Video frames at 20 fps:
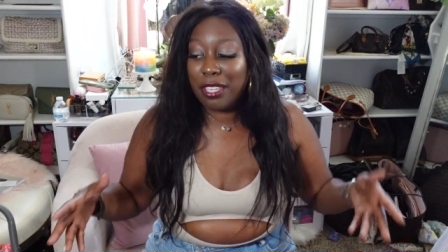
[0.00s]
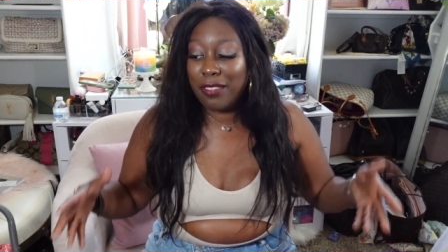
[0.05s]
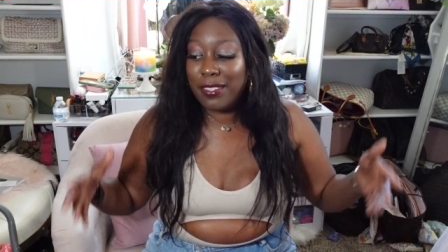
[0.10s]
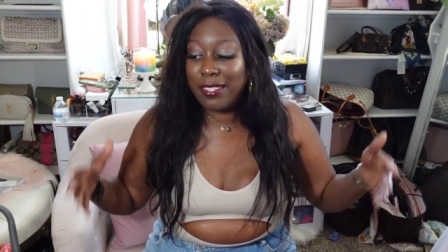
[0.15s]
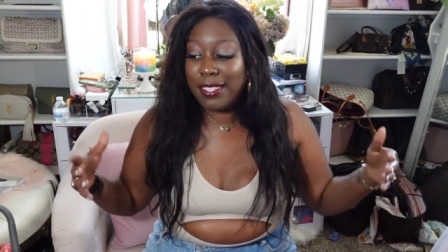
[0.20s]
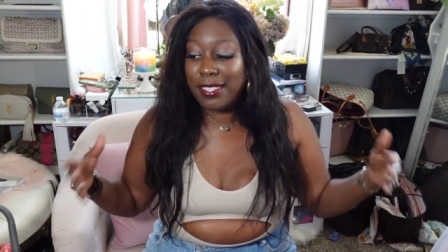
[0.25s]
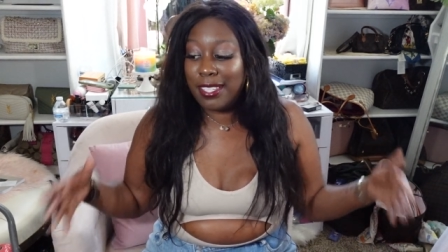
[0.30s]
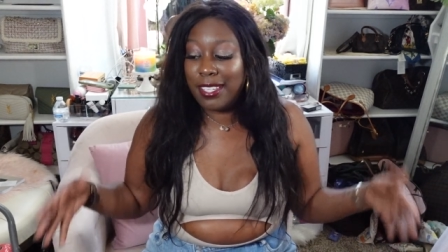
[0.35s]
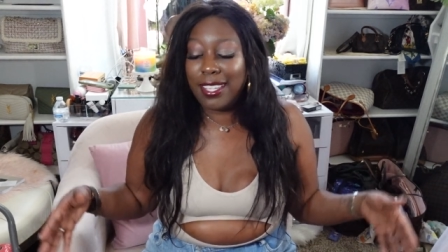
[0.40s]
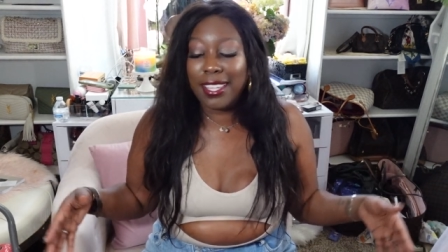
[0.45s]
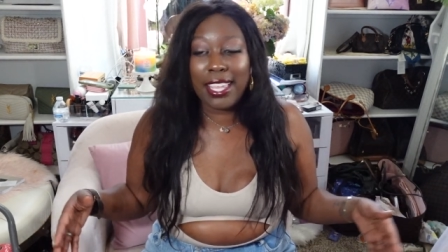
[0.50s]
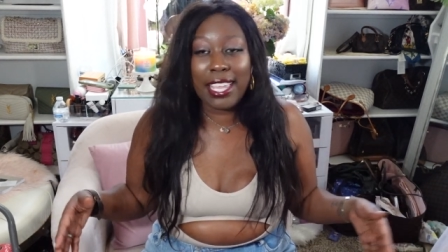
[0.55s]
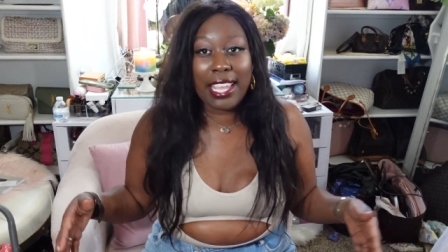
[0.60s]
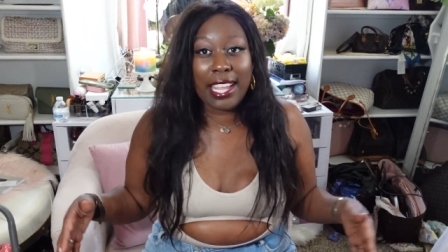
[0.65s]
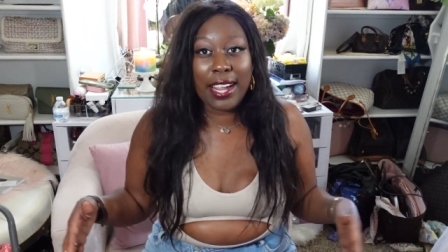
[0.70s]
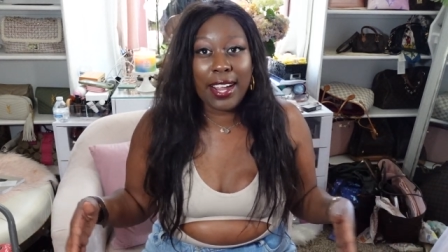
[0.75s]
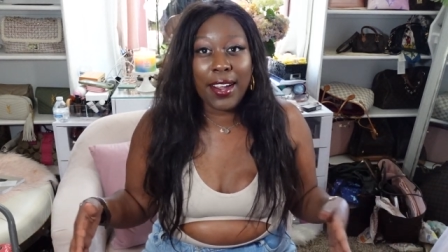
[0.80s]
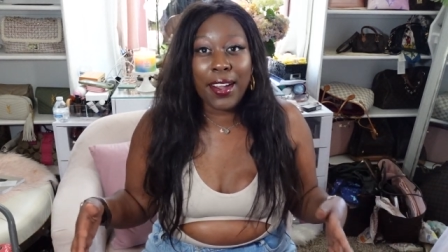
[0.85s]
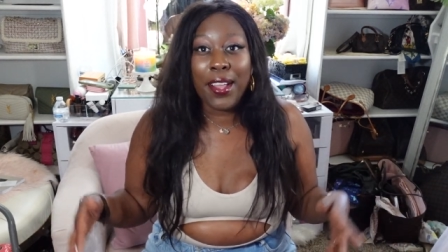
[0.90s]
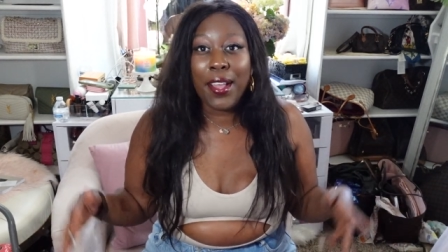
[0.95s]
even sitting
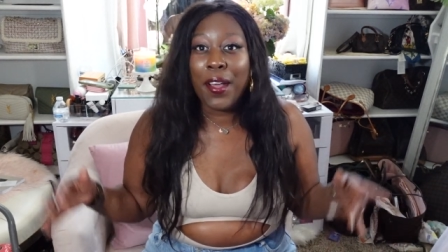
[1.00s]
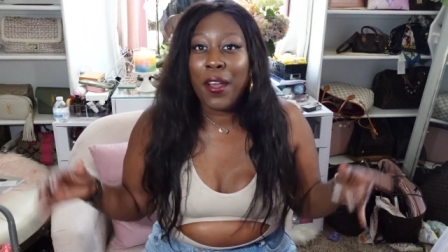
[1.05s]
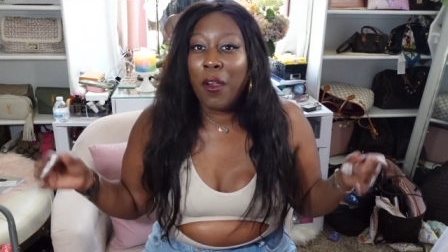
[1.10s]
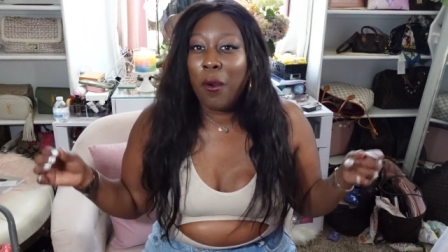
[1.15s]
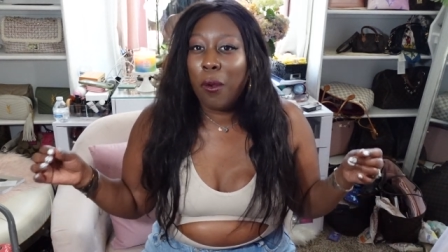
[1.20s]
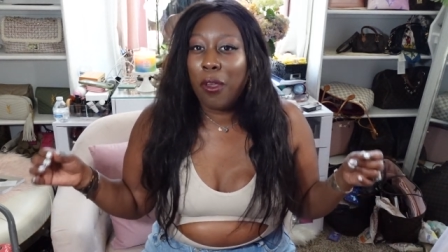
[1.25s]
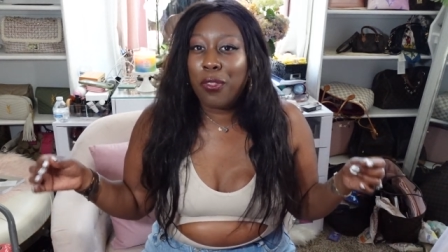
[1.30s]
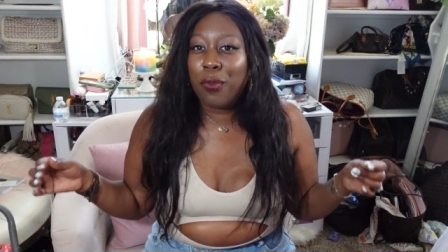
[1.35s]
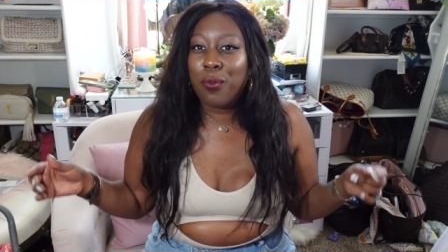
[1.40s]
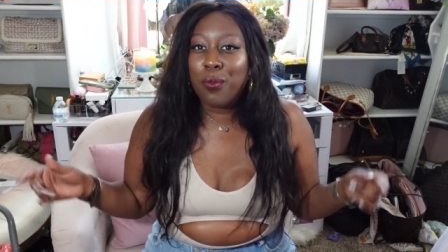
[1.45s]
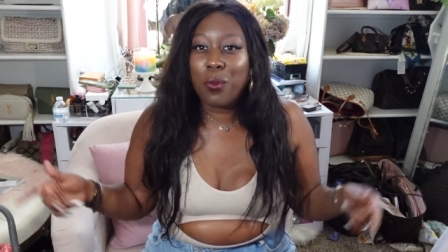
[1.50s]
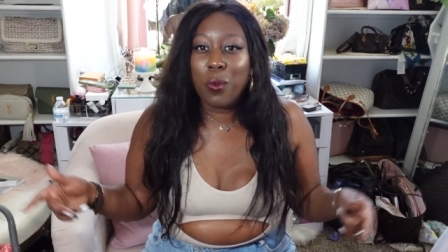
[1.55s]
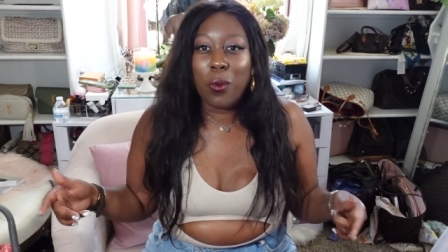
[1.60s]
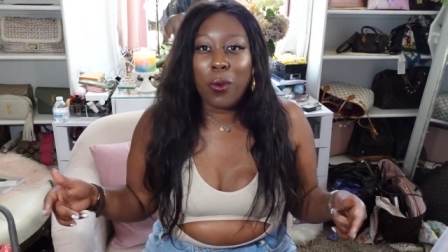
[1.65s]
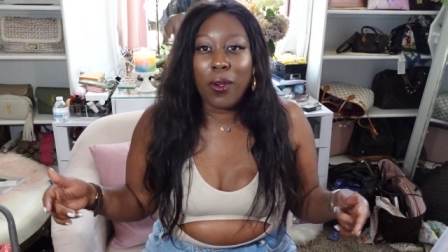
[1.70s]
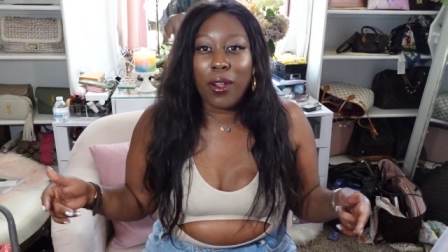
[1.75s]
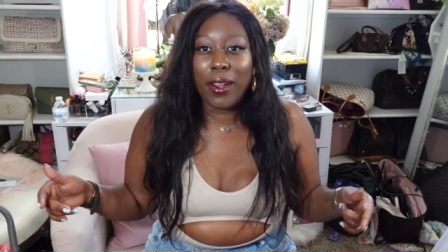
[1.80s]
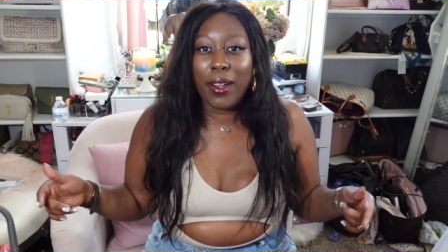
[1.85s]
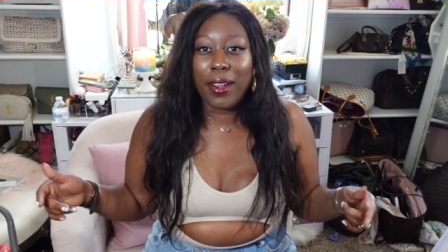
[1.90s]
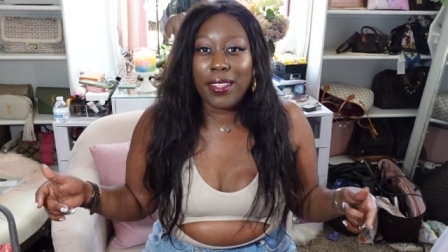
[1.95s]
here with
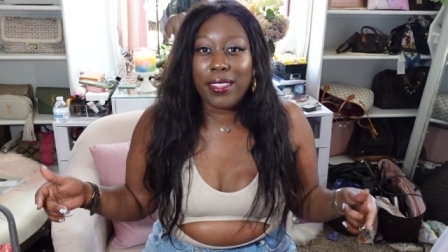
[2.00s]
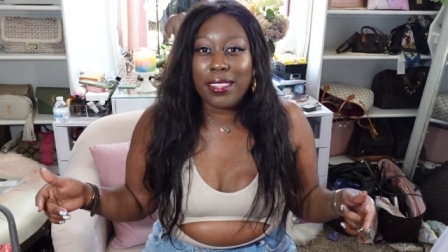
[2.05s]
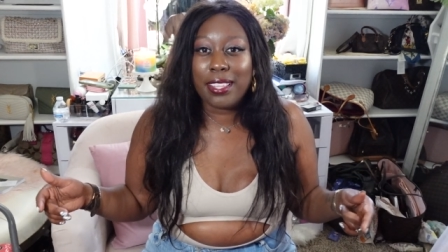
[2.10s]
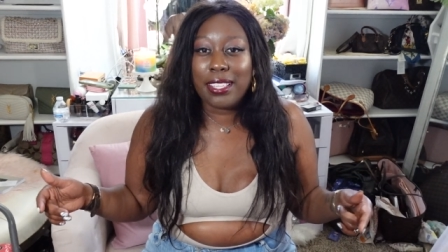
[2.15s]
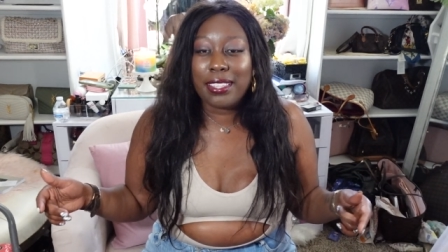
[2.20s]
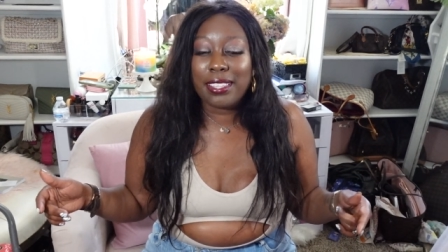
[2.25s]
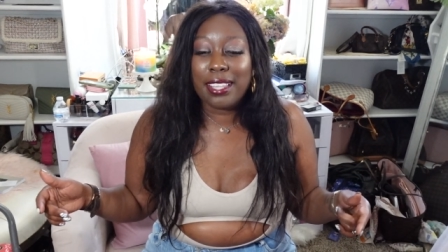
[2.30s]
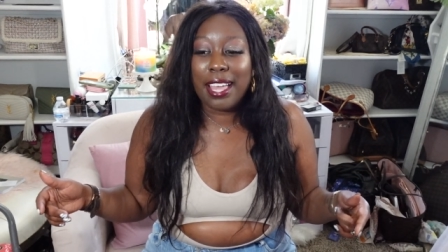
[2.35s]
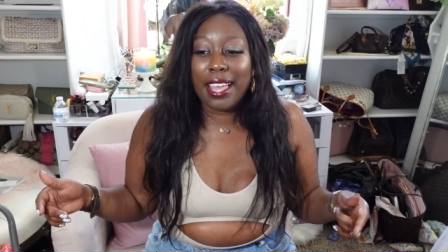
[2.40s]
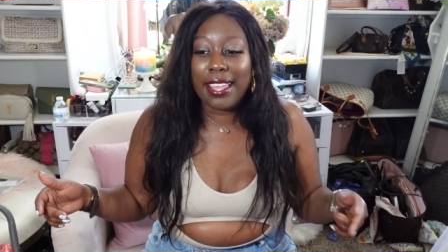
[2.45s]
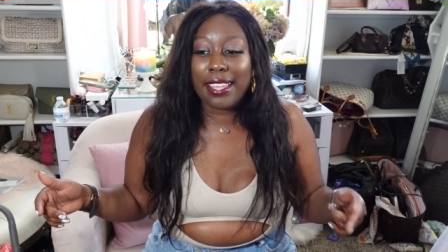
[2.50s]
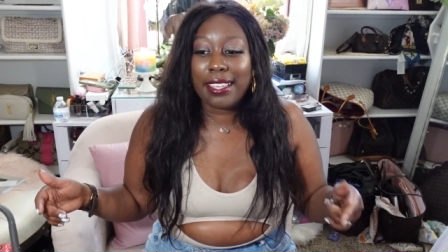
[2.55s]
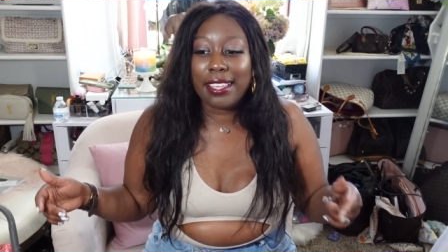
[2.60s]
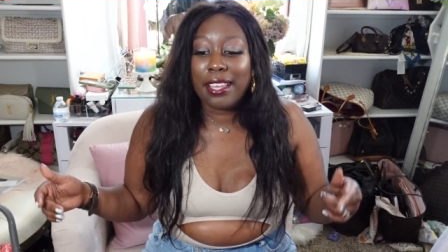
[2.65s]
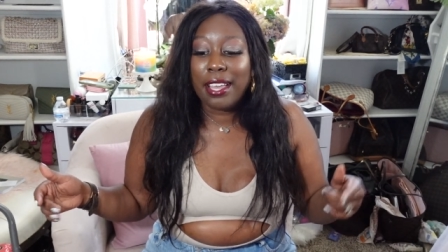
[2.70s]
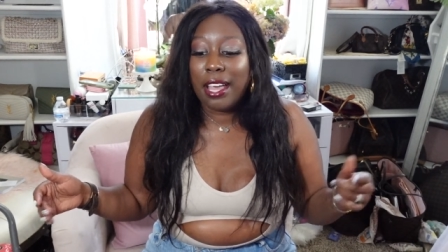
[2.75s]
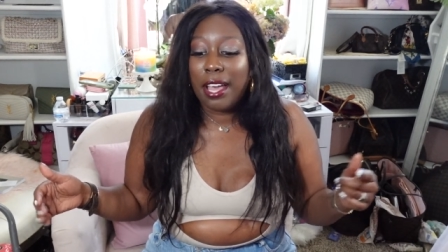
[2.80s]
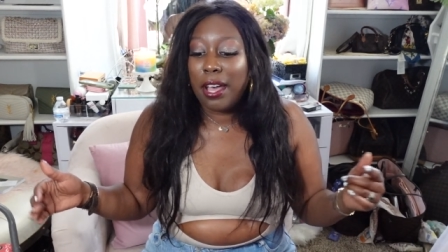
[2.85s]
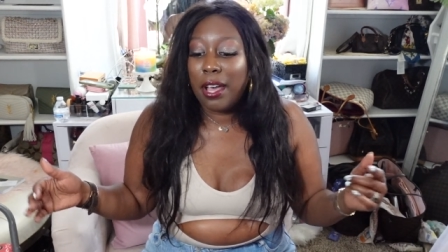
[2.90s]
more than like